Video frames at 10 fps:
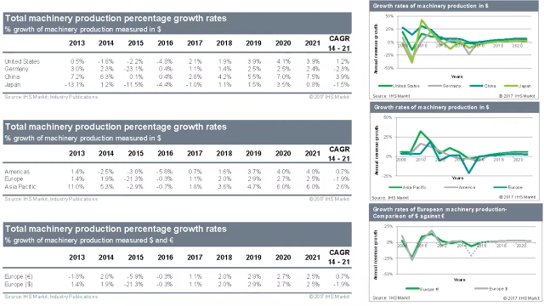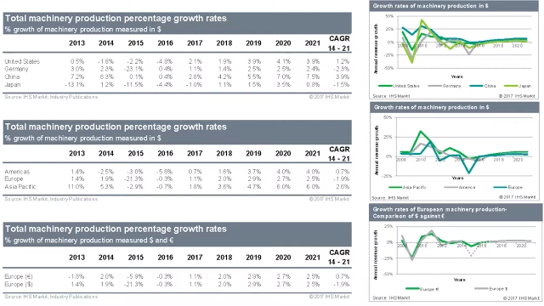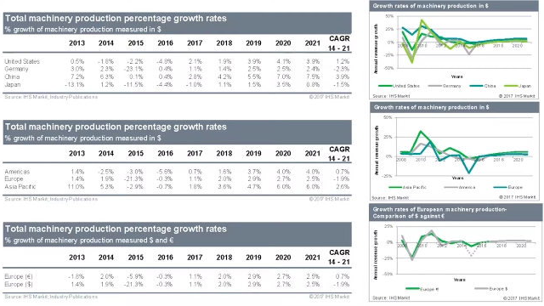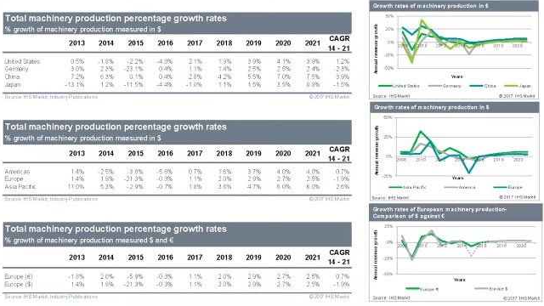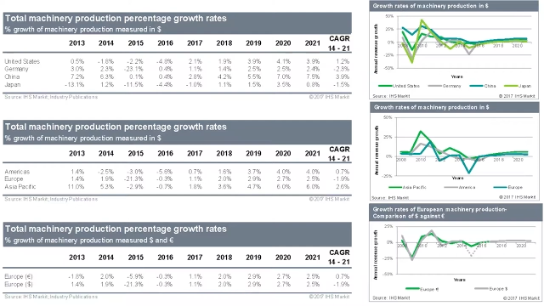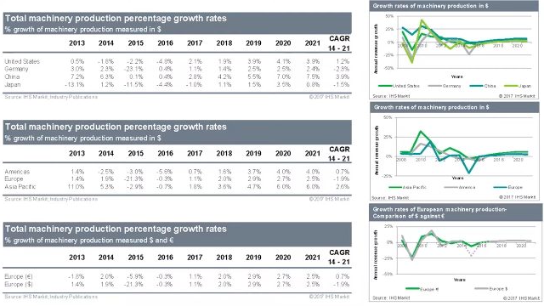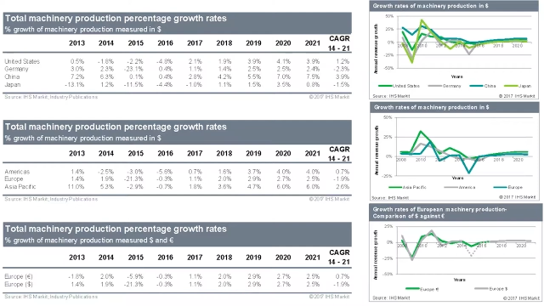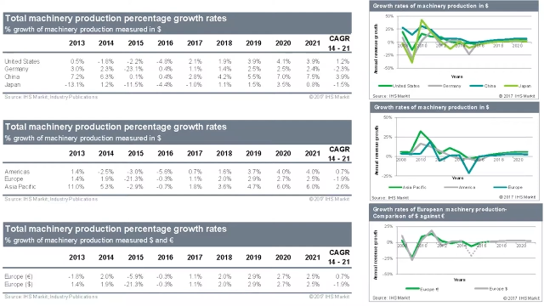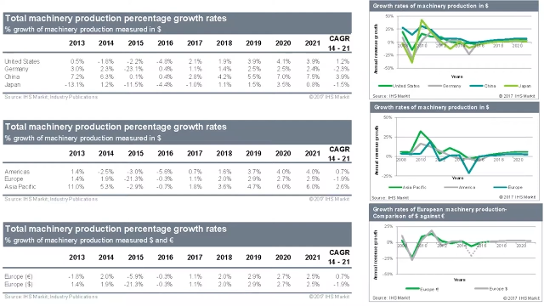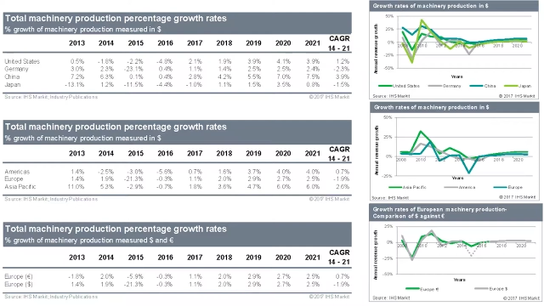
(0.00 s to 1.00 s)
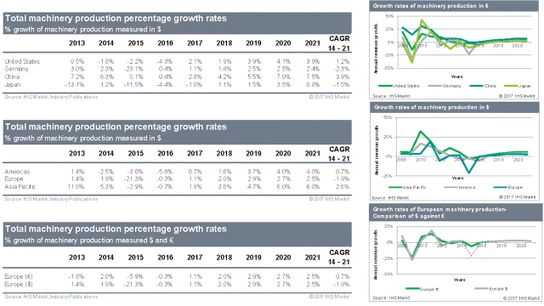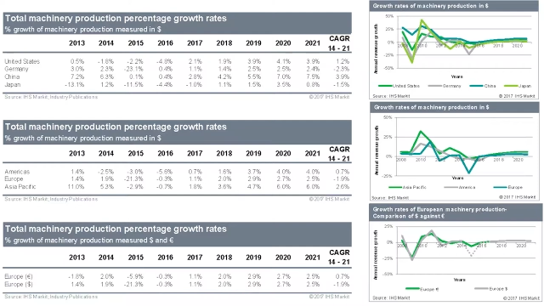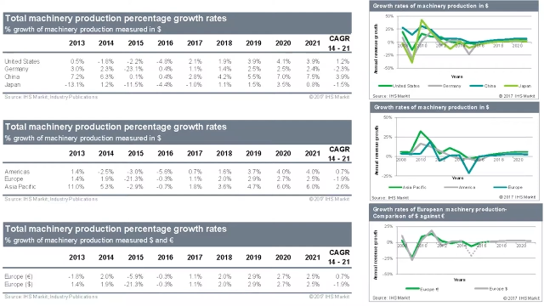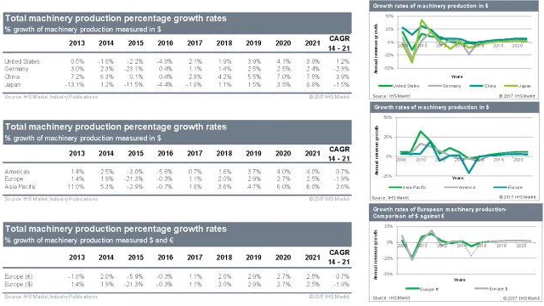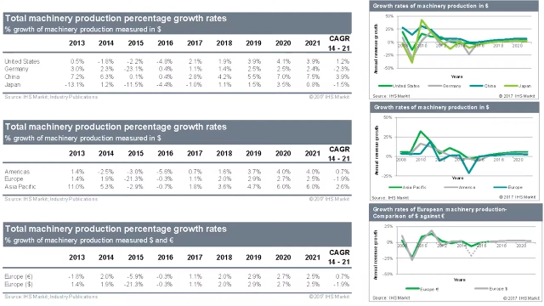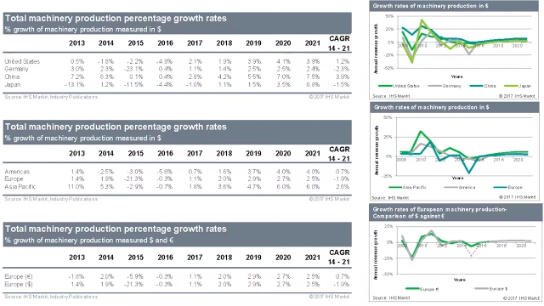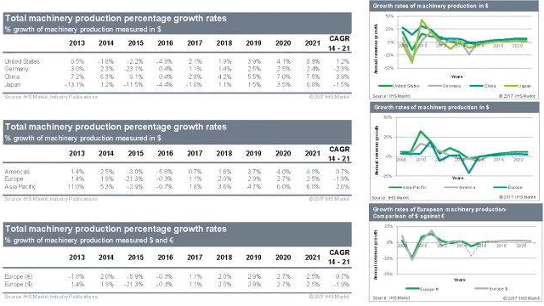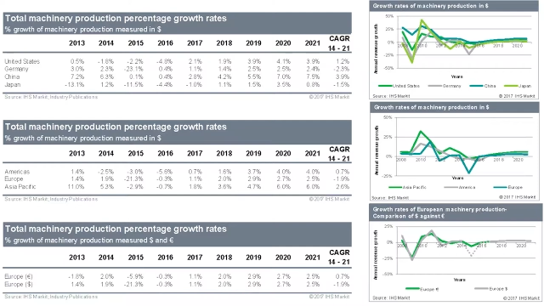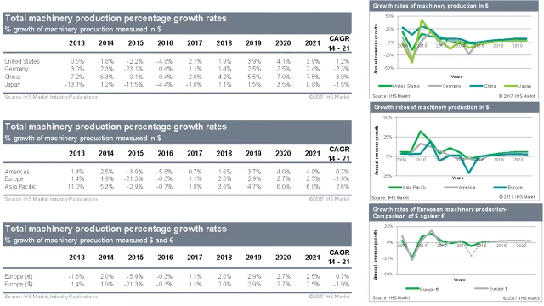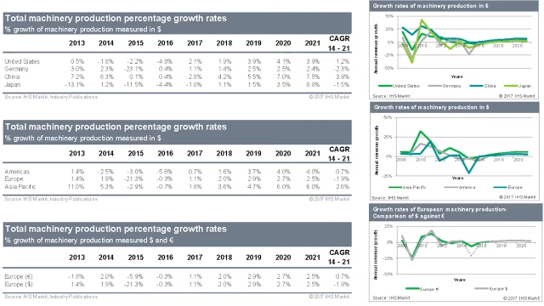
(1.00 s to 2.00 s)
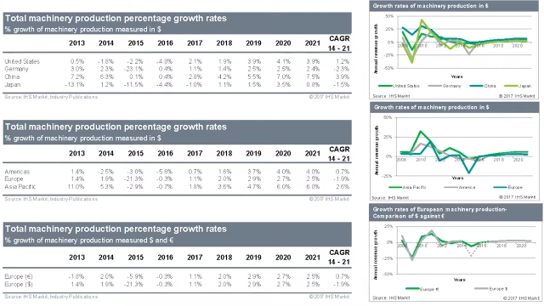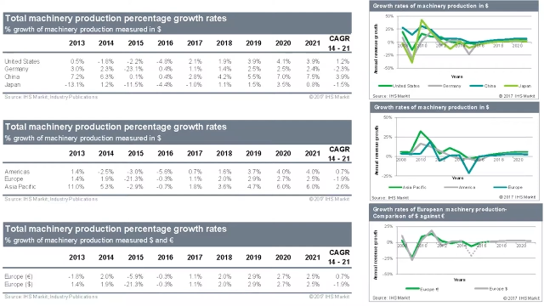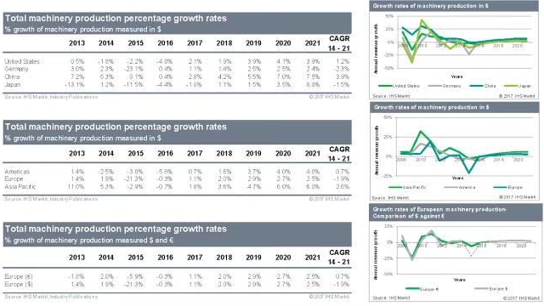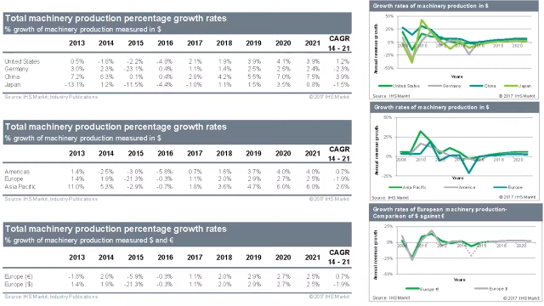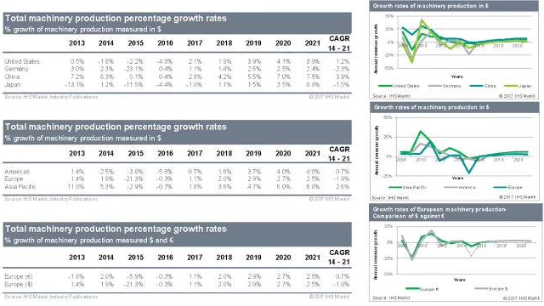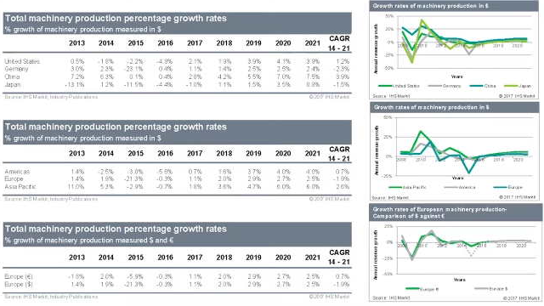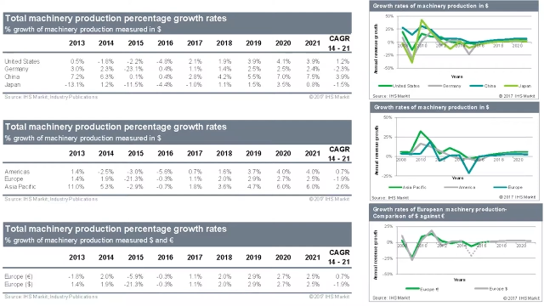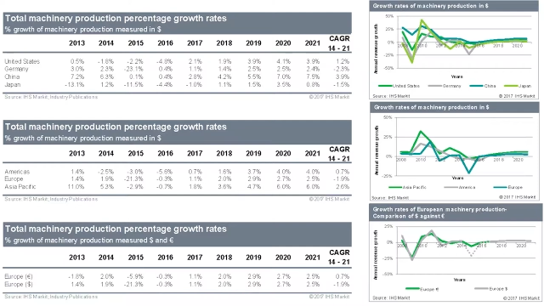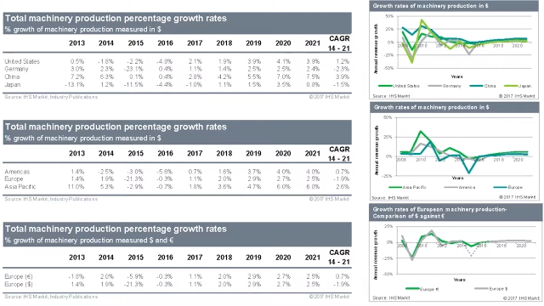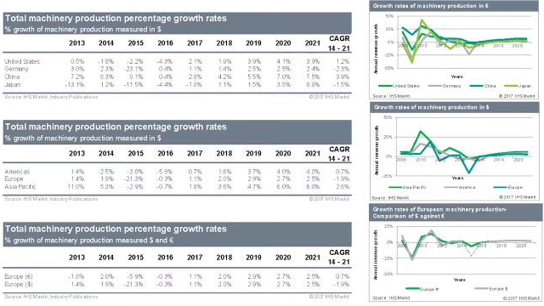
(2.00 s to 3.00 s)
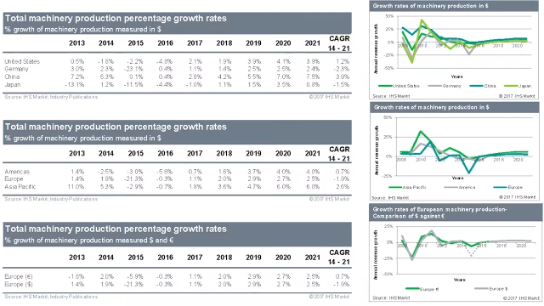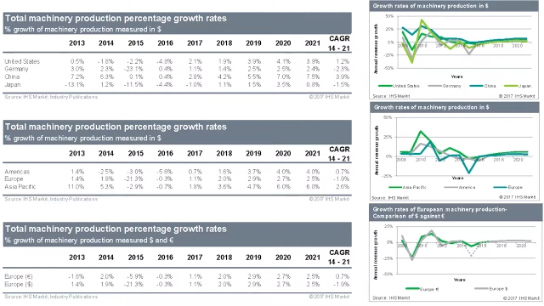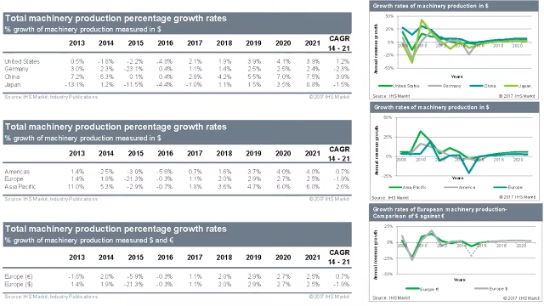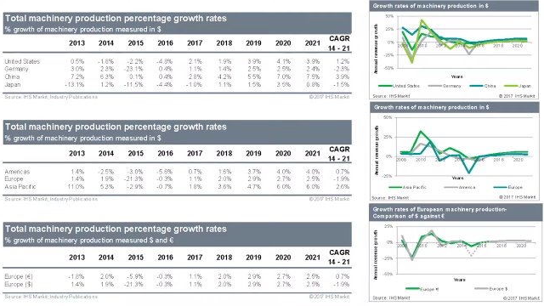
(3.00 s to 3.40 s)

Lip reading: [unreadable: no face in view]